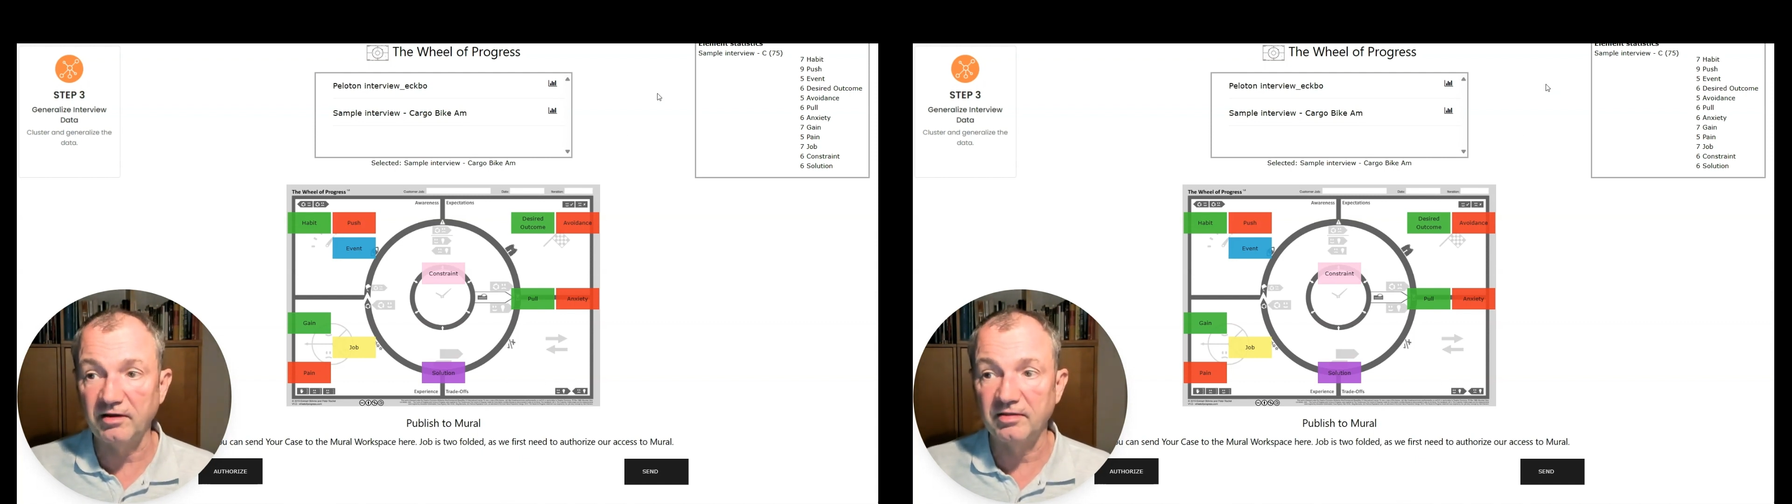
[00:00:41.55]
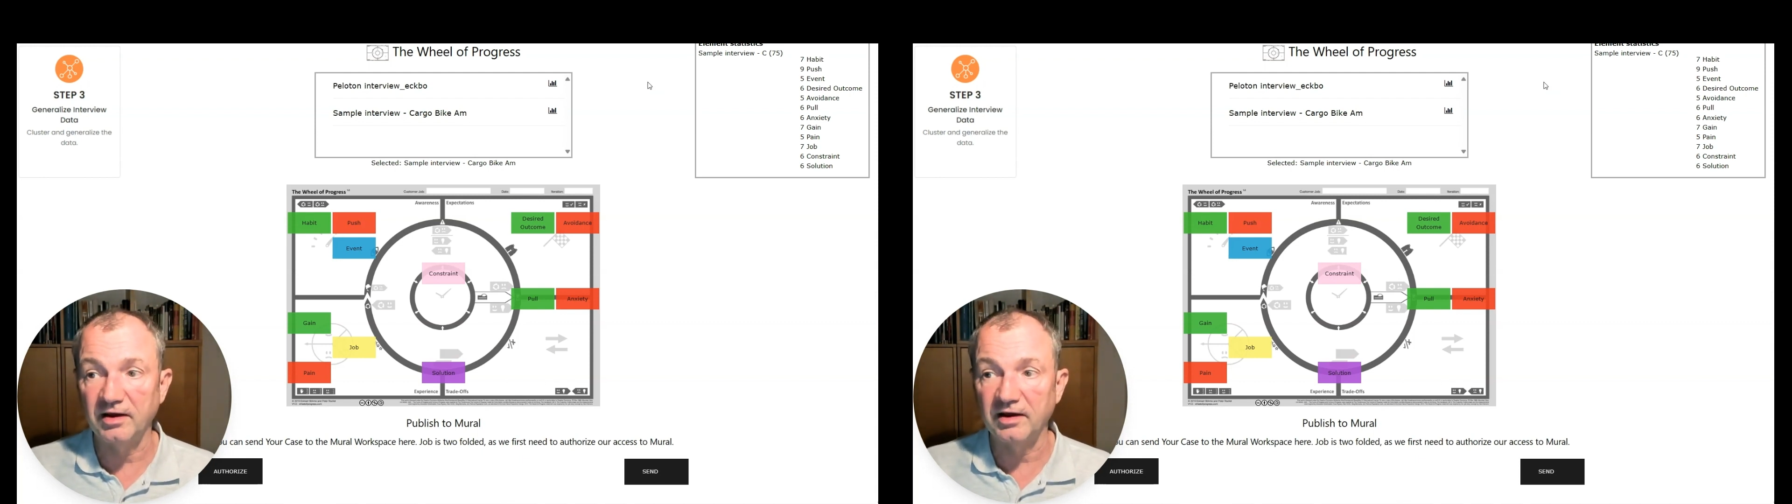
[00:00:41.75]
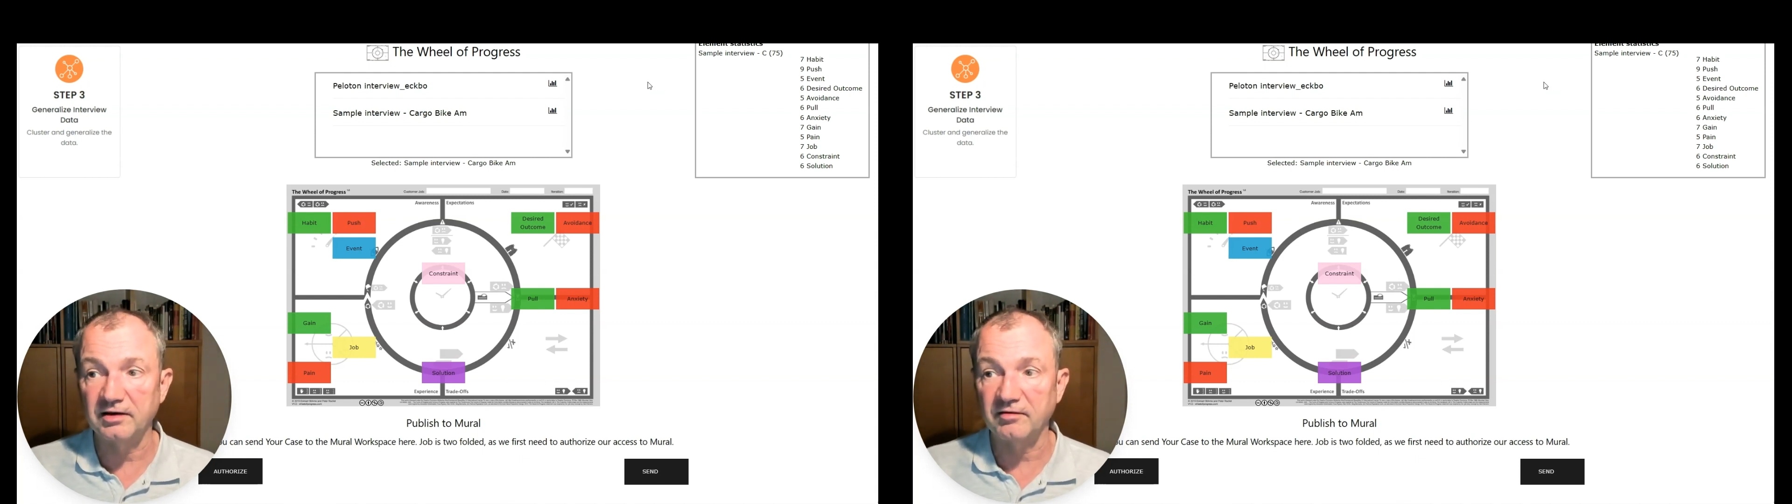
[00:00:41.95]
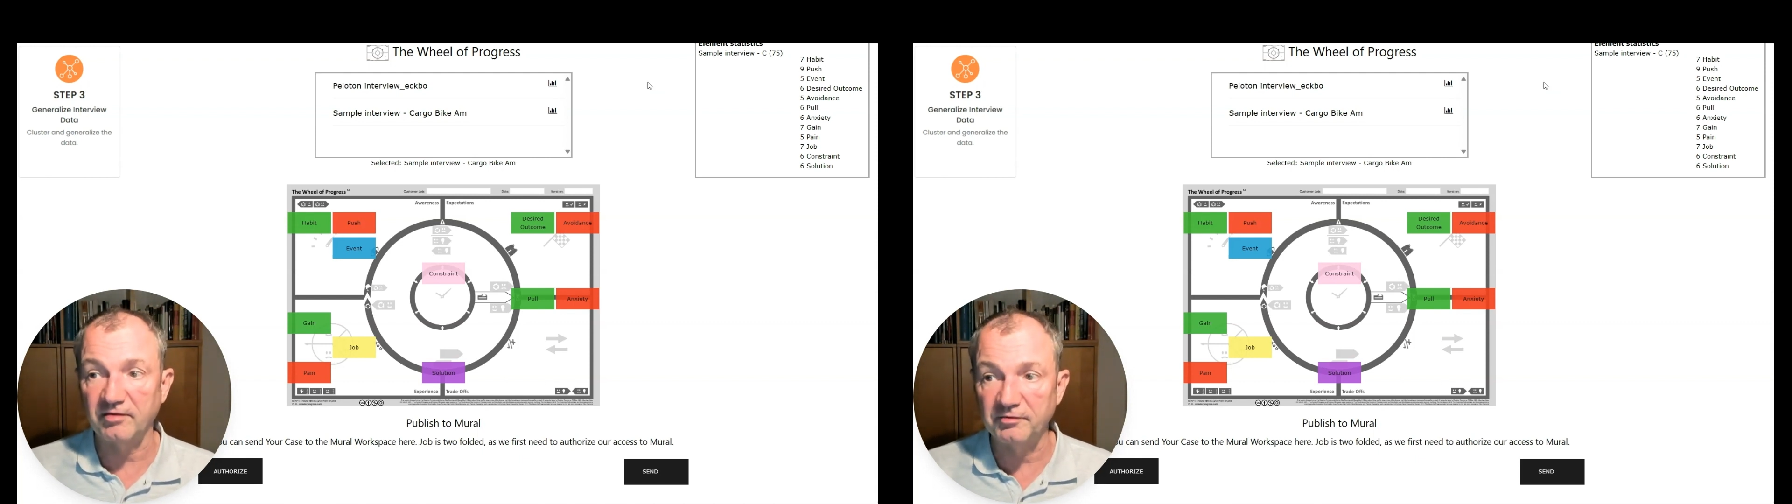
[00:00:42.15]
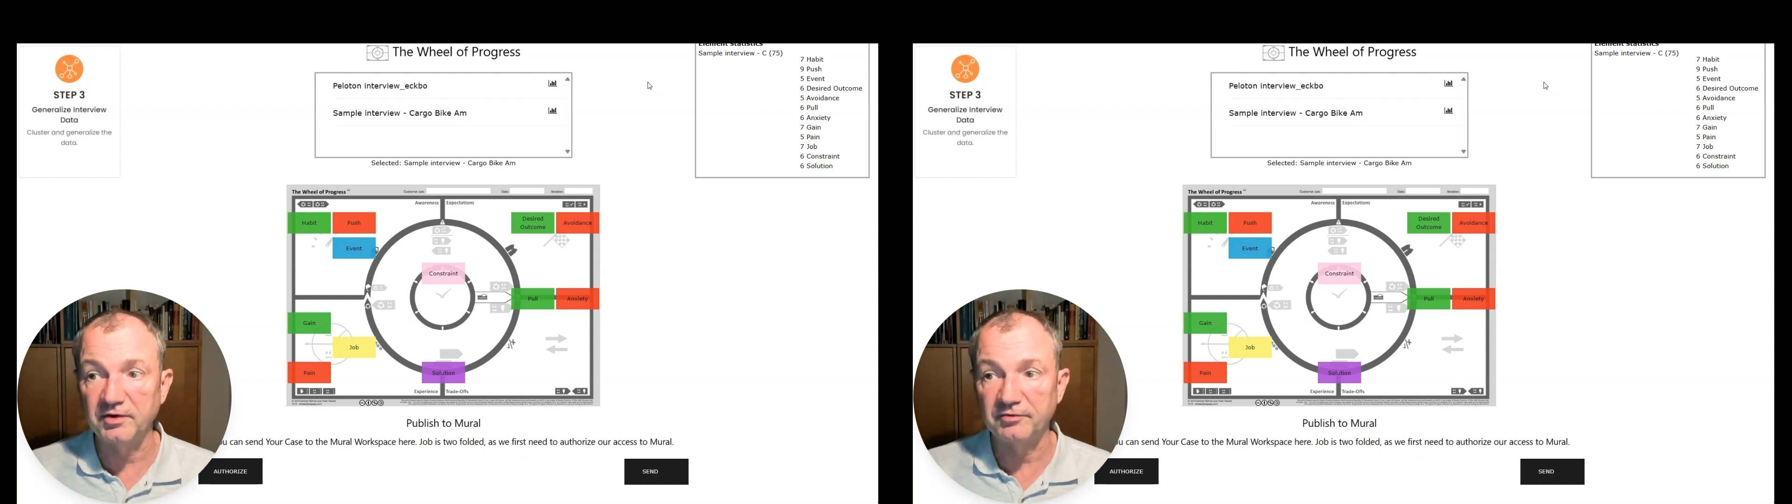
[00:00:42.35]
that
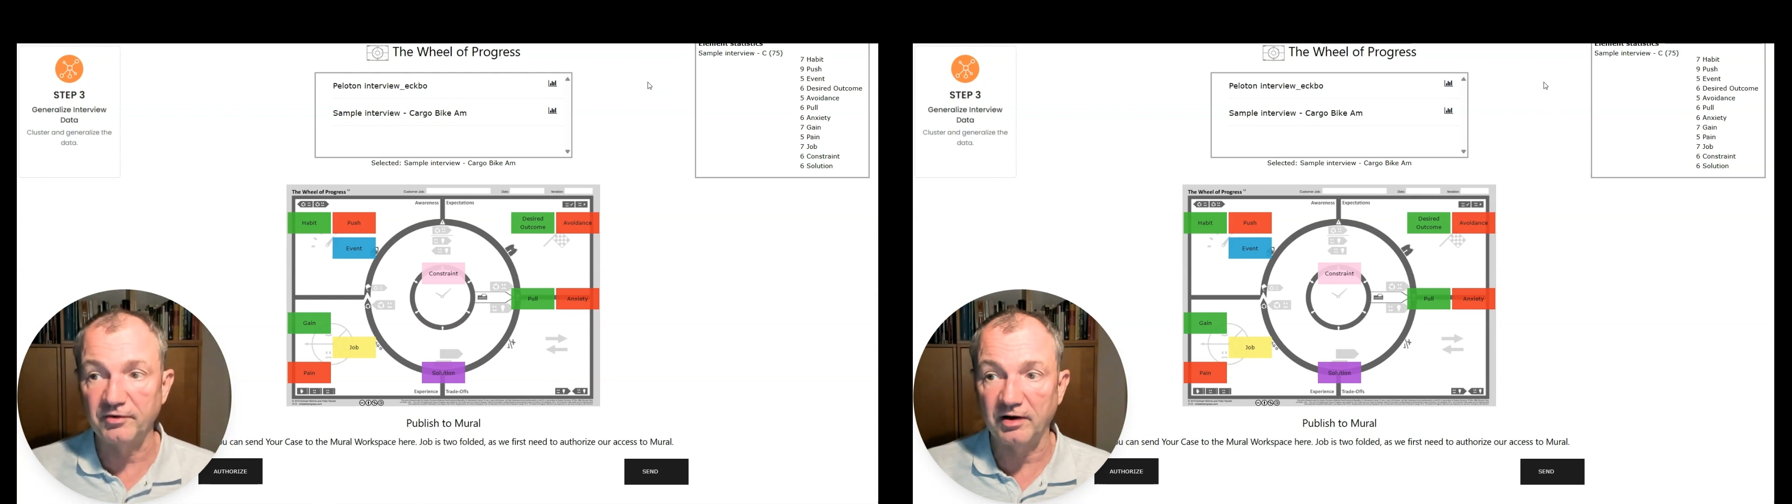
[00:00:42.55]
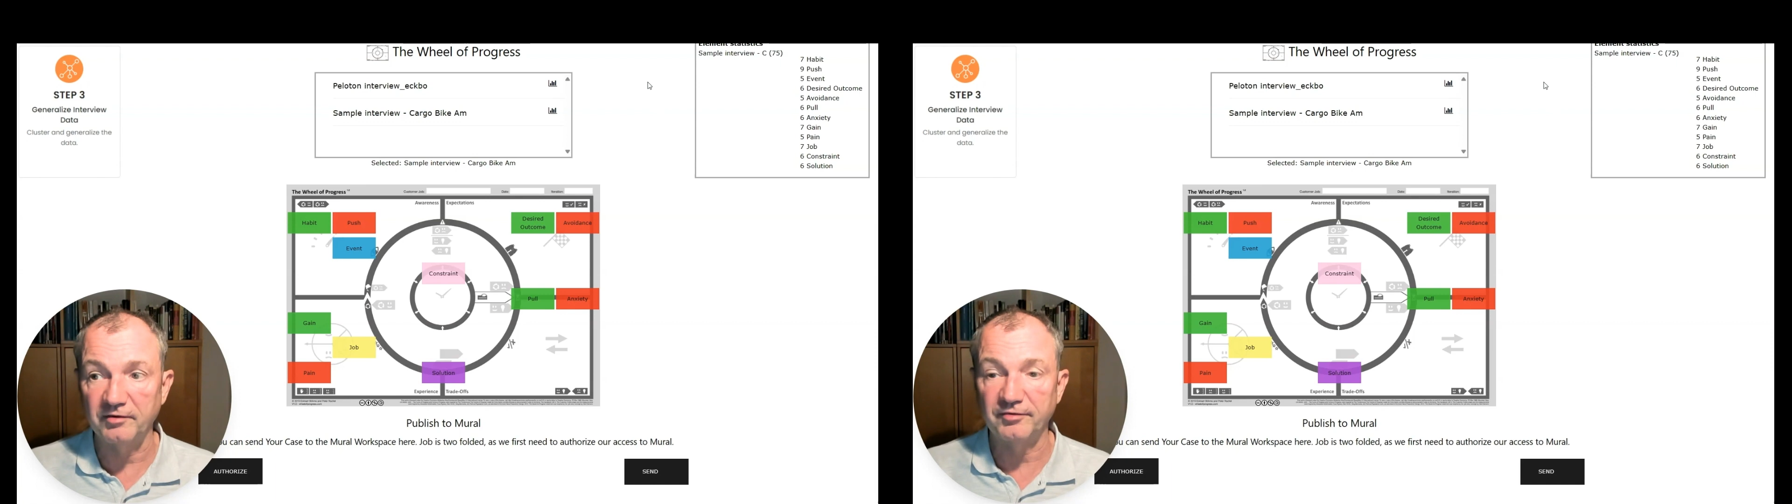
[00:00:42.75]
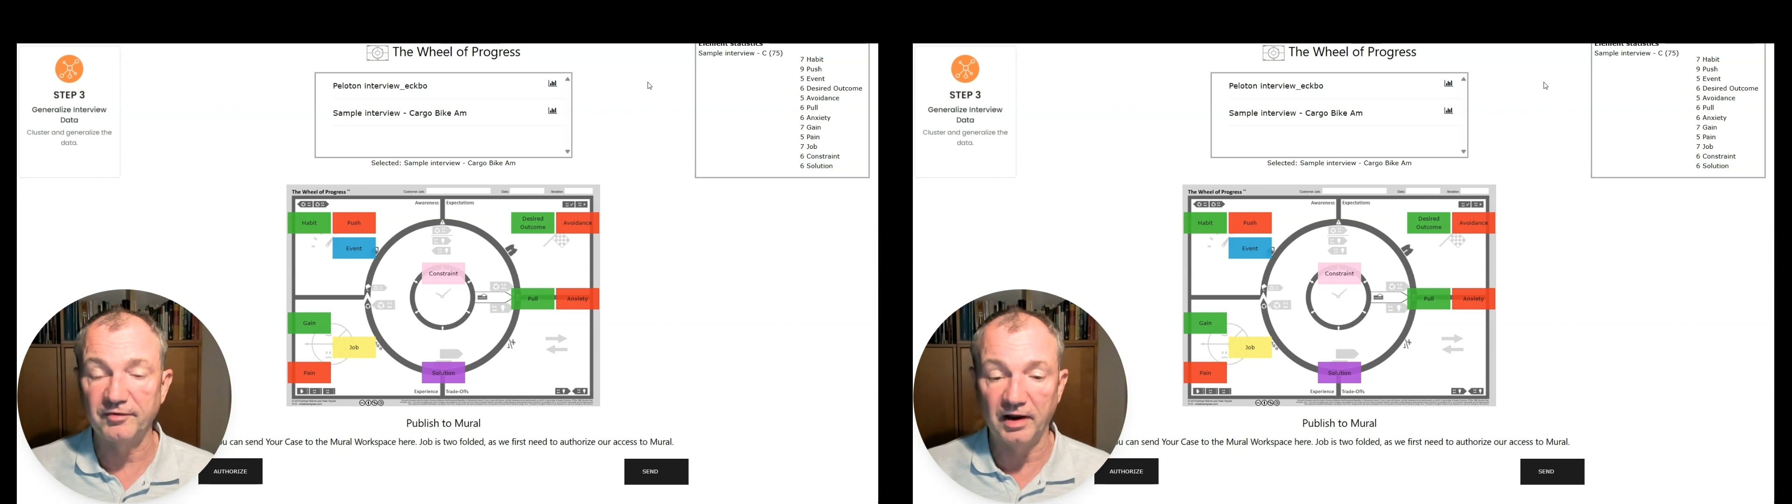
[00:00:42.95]
75